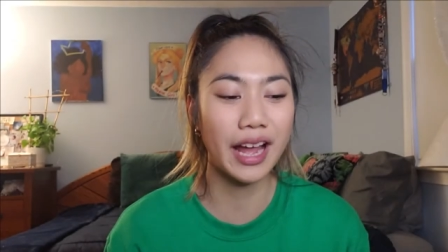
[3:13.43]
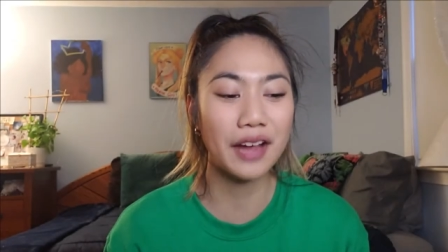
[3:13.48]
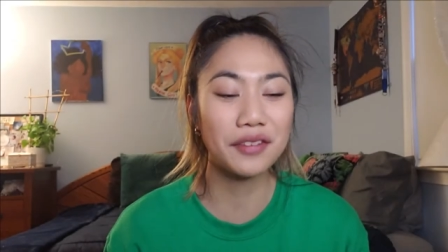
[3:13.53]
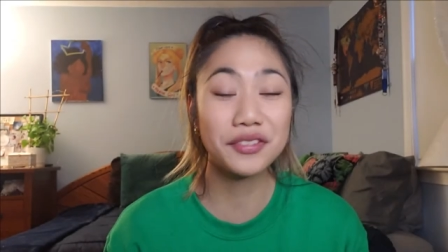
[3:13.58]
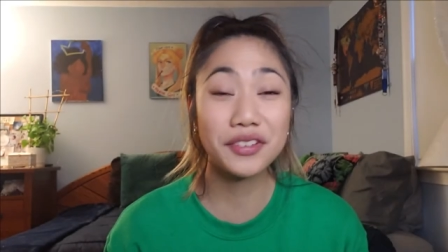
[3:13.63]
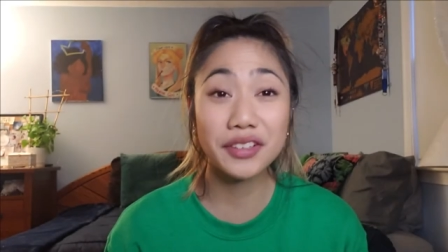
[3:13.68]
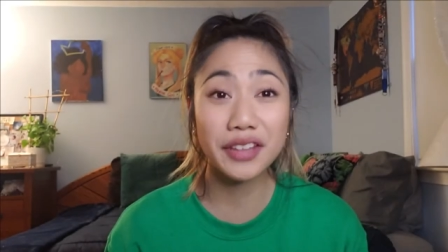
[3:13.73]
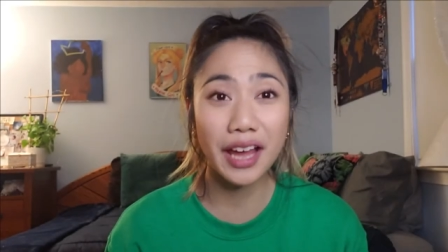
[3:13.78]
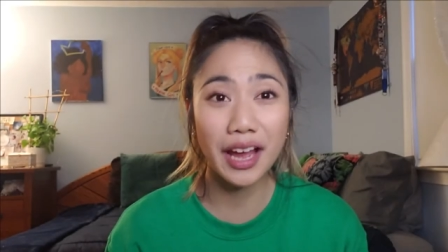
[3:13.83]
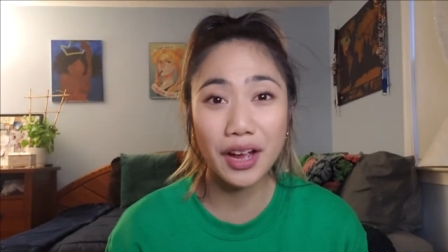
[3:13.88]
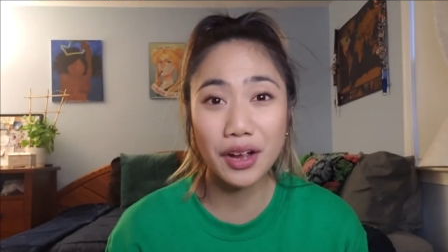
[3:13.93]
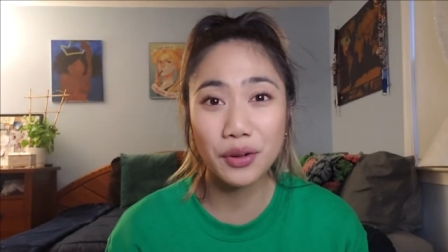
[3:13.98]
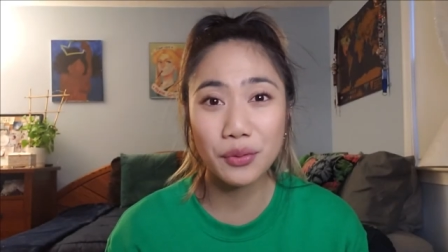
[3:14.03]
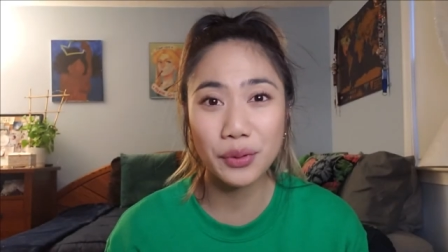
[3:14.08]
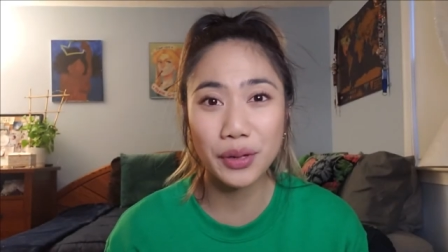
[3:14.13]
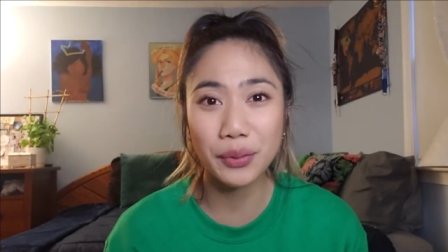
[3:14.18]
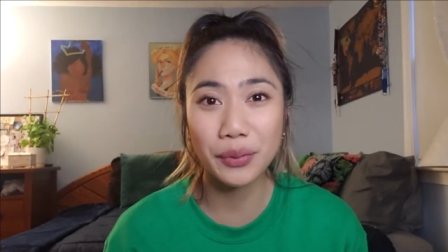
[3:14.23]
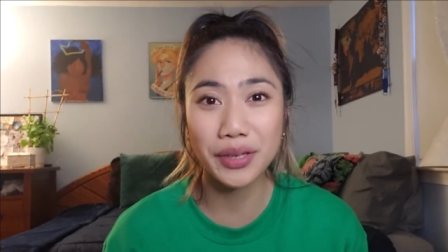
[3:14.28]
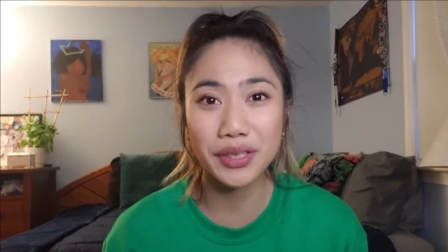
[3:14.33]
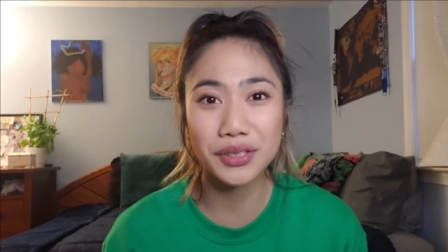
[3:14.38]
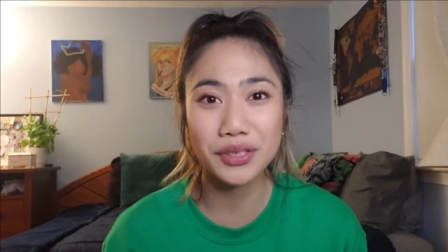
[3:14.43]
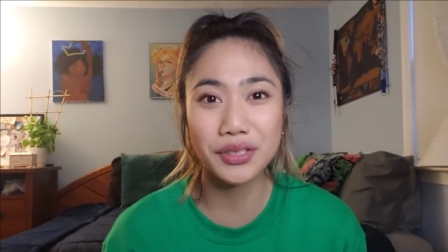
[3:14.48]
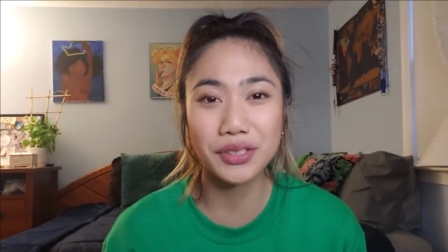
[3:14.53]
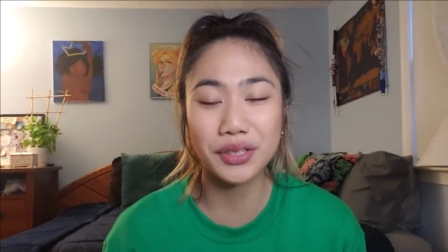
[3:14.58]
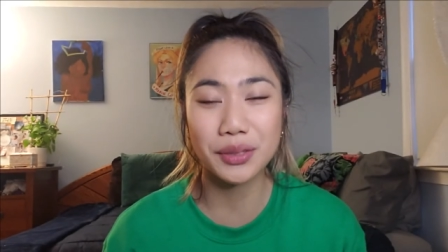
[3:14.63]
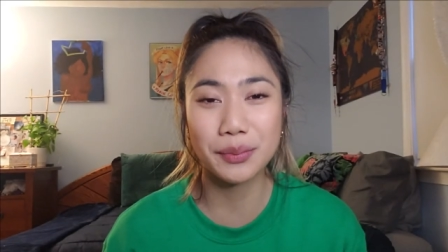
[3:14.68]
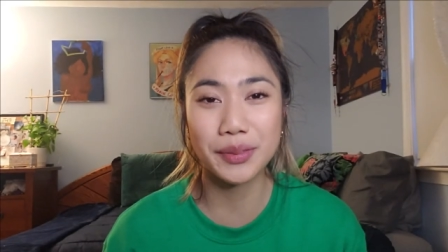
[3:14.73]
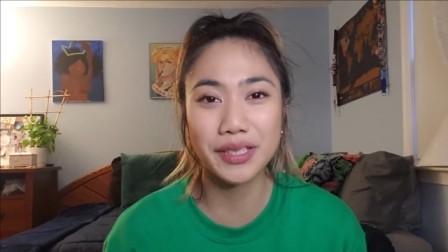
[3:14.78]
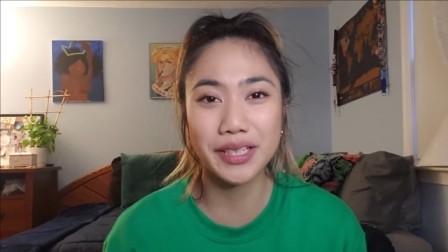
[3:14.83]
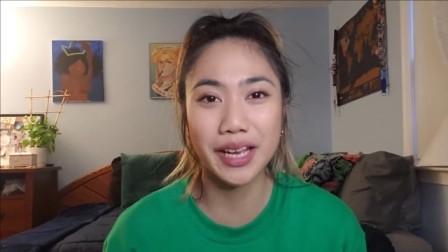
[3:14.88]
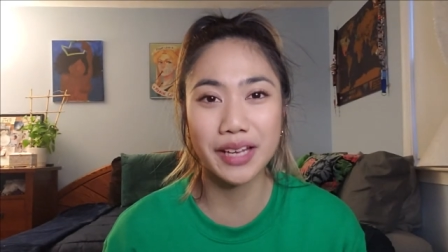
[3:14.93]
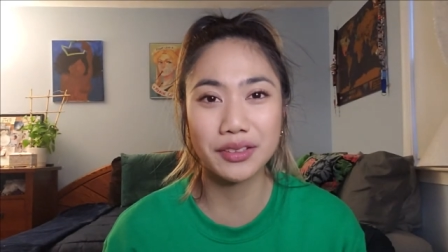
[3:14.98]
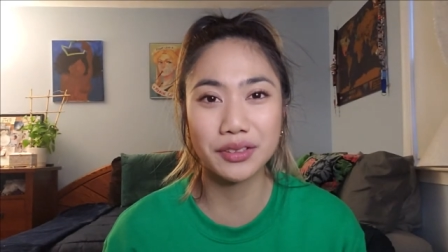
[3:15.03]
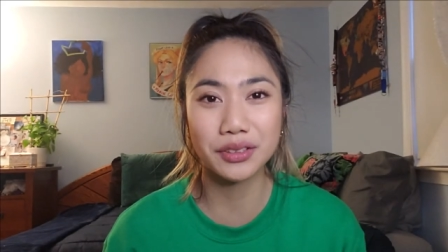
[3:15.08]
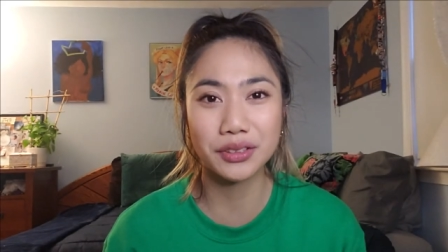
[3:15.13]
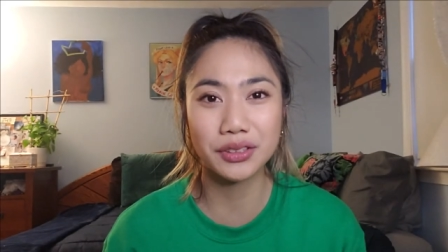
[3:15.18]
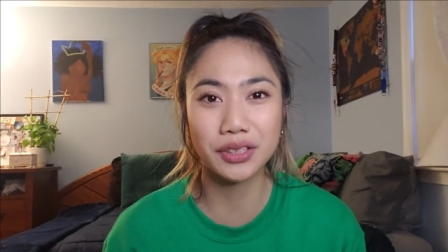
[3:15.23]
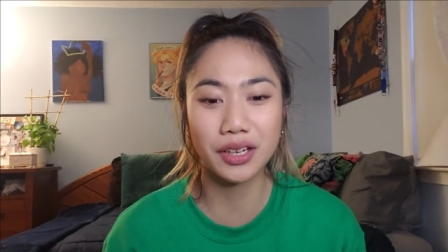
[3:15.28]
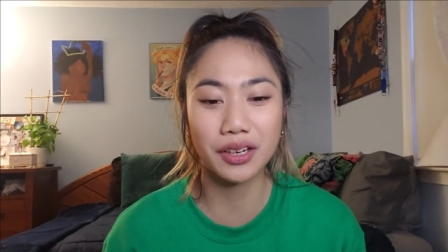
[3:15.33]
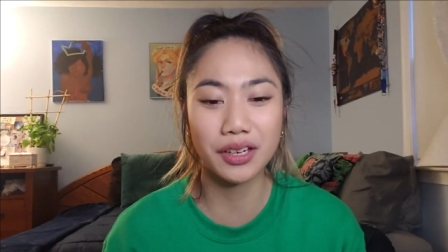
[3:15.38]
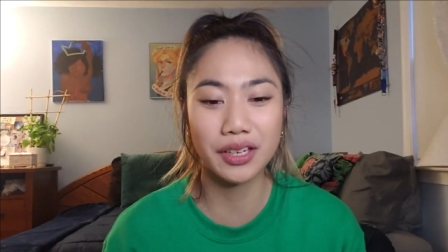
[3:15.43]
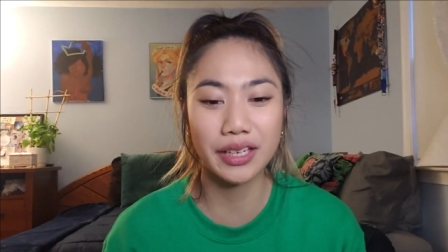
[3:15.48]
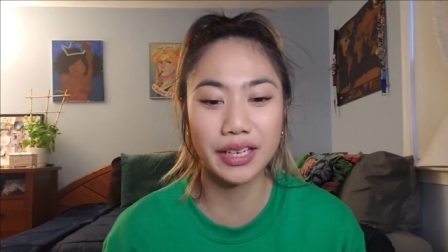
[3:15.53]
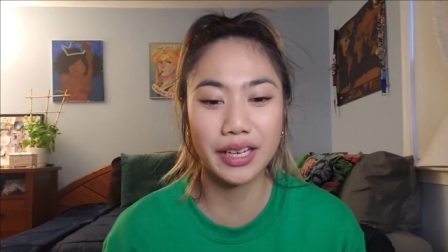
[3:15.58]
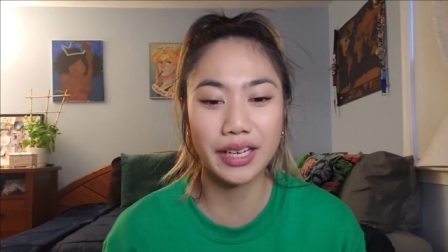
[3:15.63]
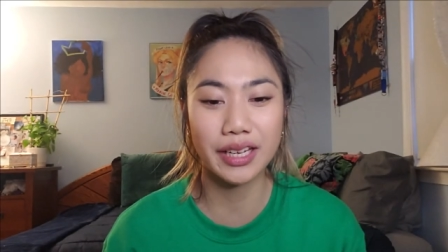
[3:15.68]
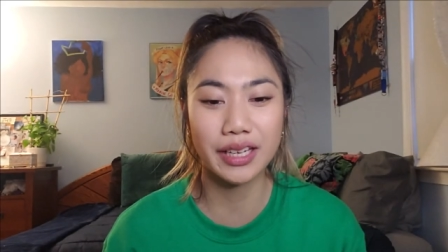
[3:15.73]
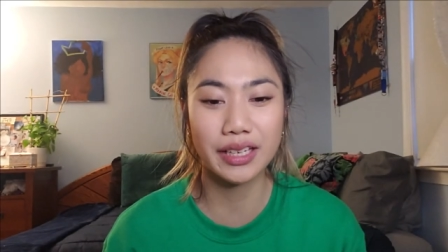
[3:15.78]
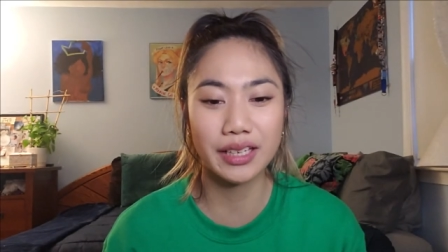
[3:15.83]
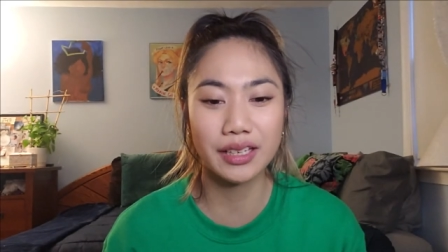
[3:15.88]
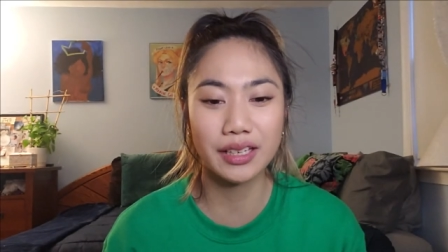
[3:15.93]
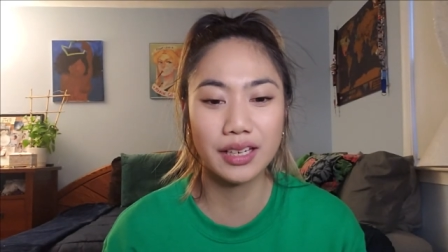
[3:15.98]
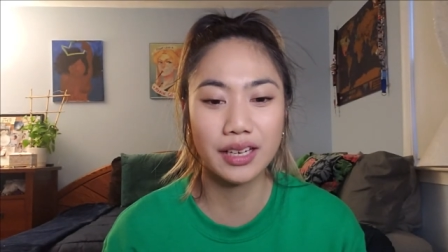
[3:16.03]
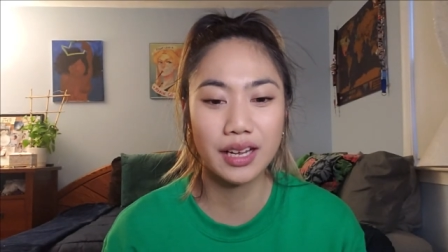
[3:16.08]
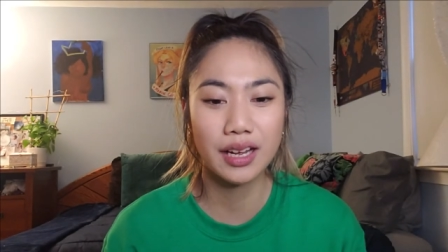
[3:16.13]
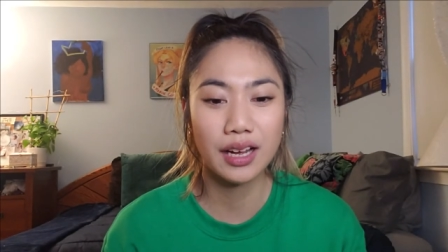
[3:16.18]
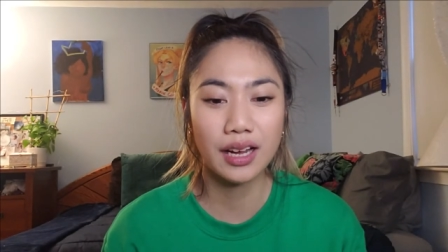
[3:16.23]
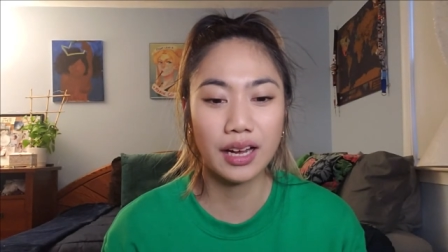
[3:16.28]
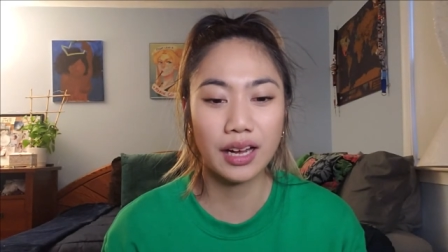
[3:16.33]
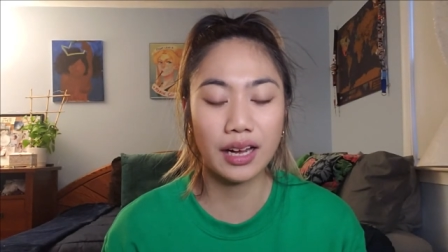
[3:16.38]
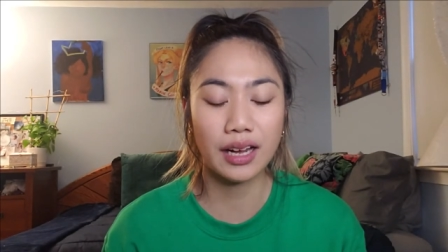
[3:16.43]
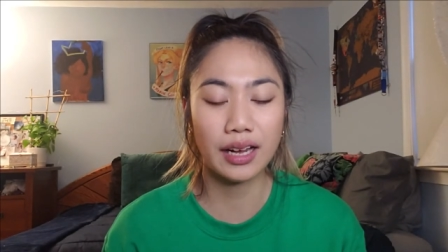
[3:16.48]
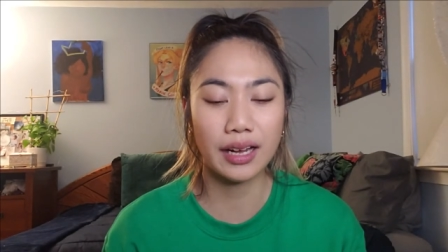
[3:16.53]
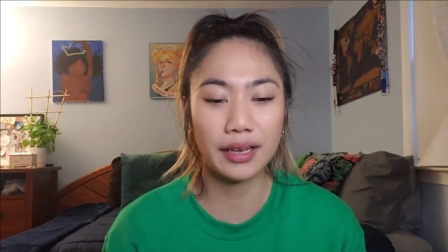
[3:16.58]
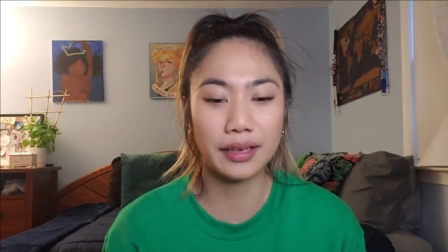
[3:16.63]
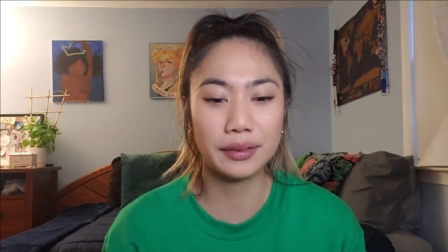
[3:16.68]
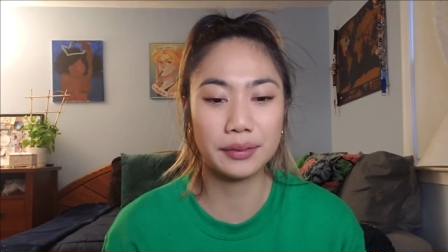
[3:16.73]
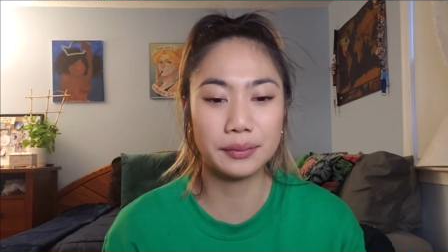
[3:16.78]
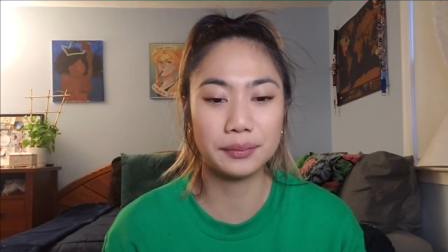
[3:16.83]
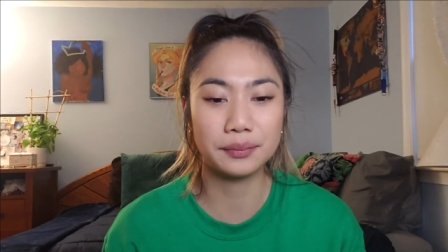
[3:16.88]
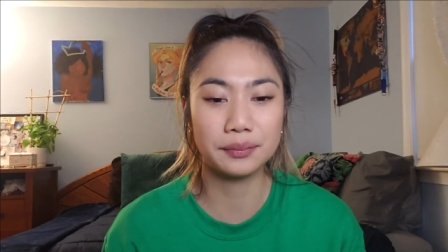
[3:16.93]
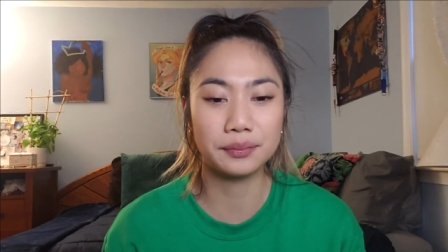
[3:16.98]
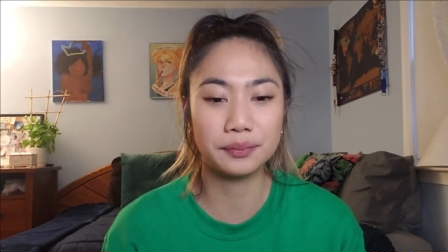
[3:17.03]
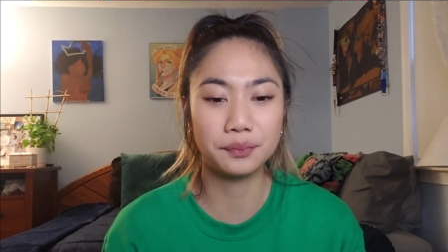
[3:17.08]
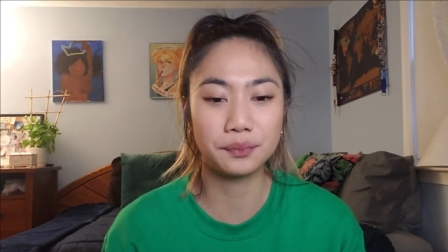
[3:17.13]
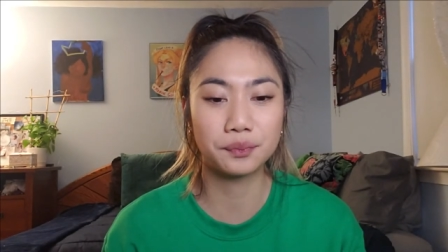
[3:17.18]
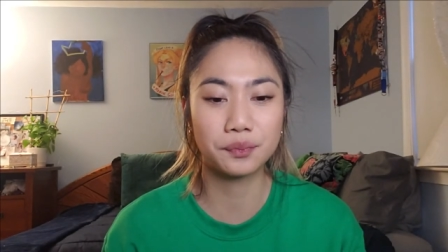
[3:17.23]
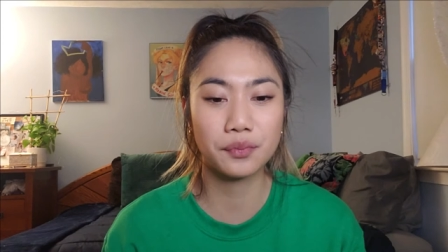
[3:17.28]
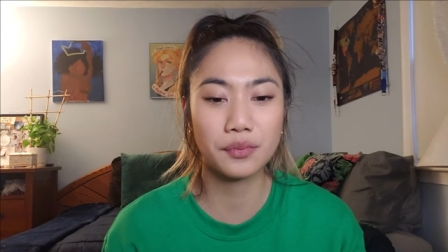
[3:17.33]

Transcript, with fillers: after that we went to the botanical garden, um,